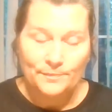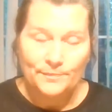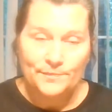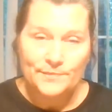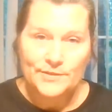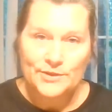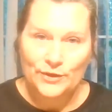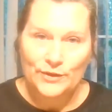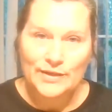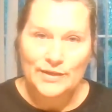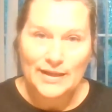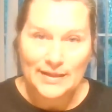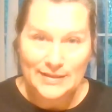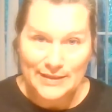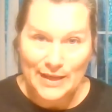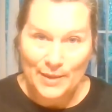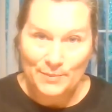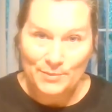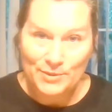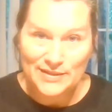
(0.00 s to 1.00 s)
So the next
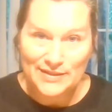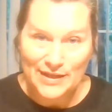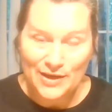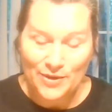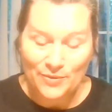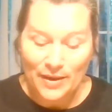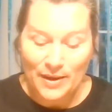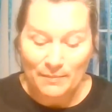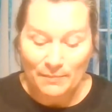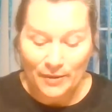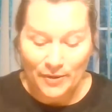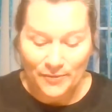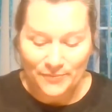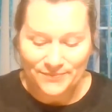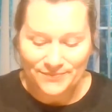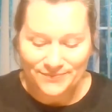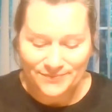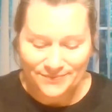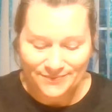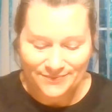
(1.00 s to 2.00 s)
time you see a rainbow,
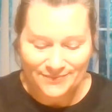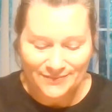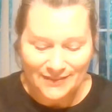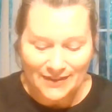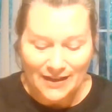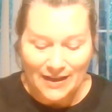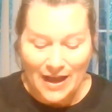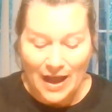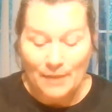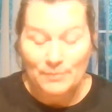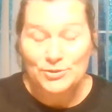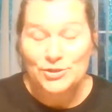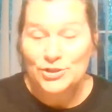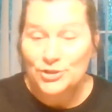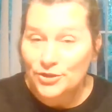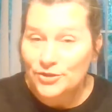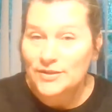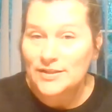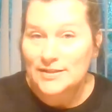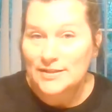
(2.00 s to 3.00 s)
I'm
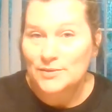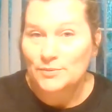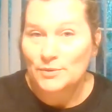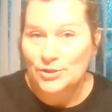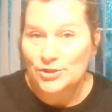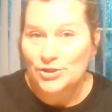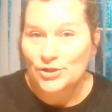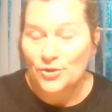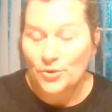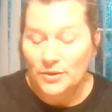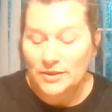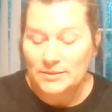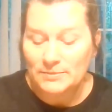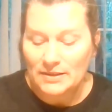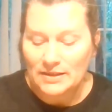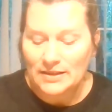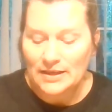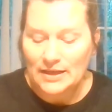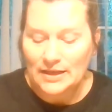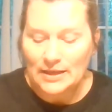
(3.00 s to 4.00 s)
sure this is what you're going to be
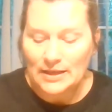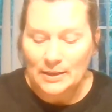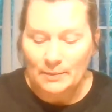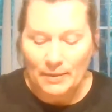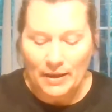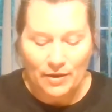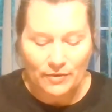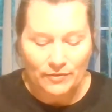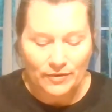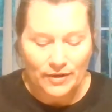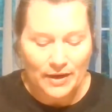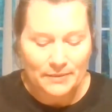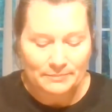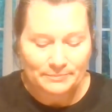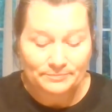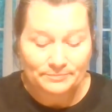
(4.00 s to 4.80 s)
thinking about, right?